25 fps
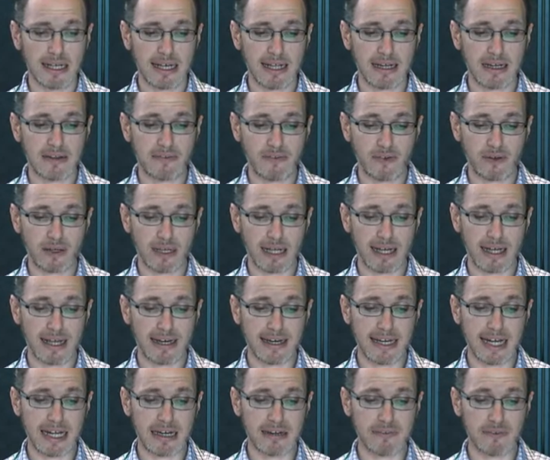And if
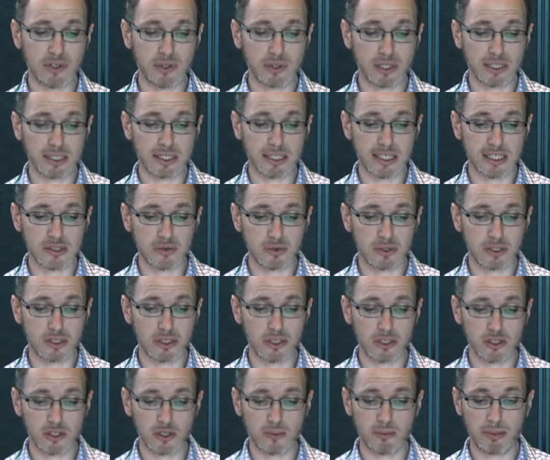and none of your disease was
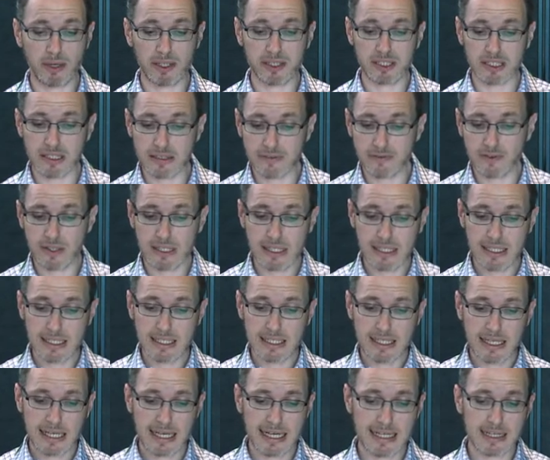HER2 positive,
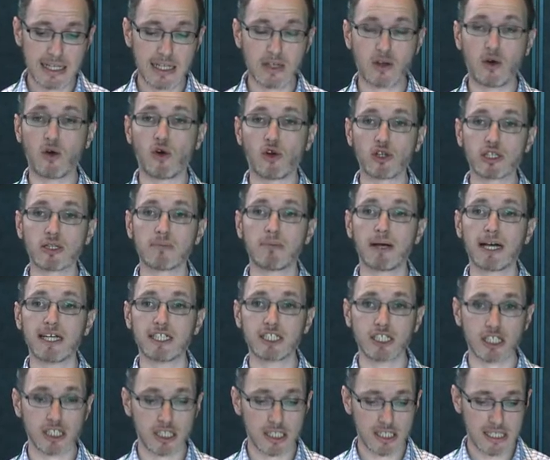uh, then all the
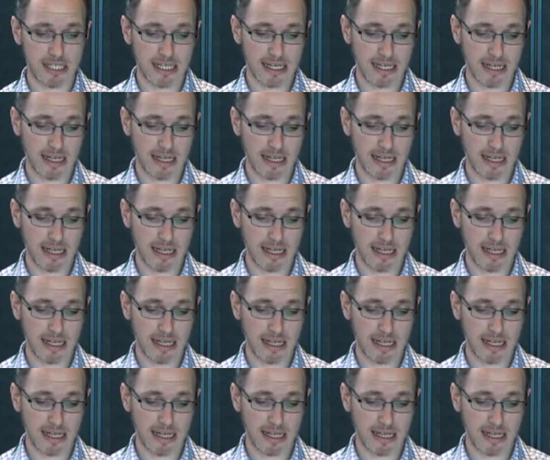patients